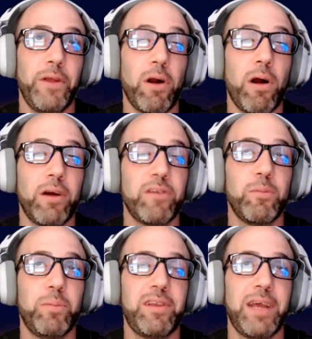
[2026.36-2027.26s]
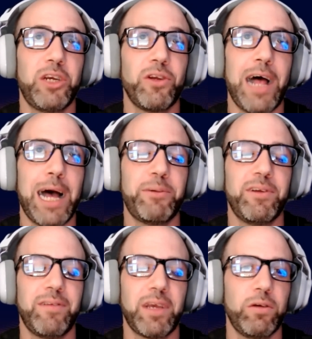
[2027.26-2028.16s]
are some potential
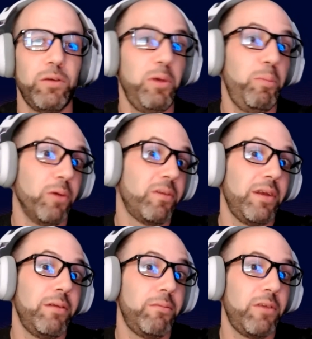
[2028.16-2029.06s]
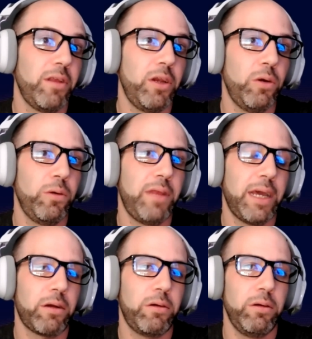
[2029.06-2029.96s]
options that could be built into the node
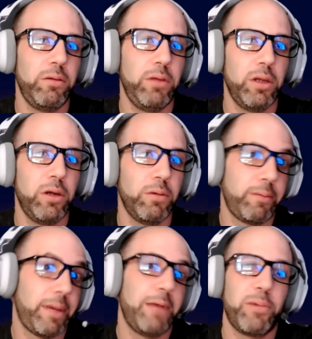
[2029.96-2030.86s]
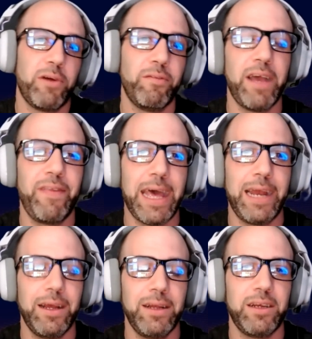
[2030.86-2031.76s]
that could again provide
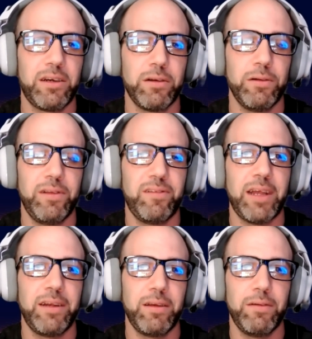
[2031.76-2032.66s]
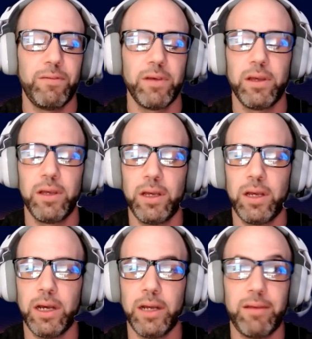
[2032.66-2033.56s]
that additional incentive
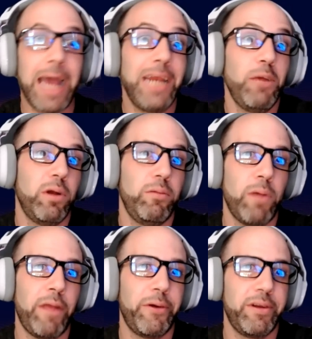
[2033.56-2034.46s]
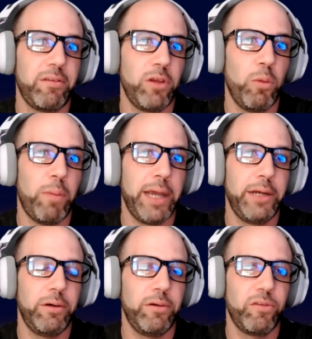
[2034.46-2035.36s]
to anyone, whether it's
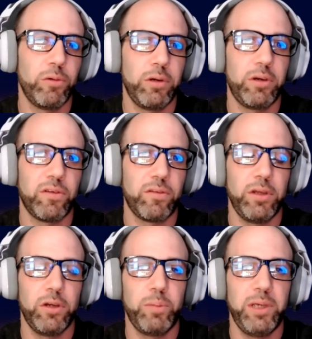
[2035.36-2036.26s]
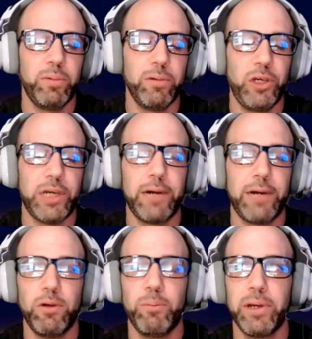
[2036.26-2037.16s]
miners or just people in
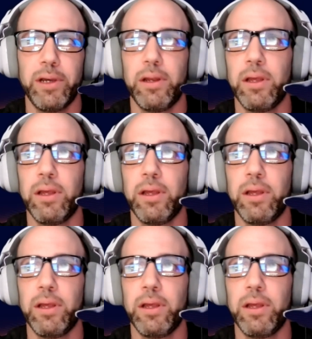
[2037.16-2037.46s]
general. But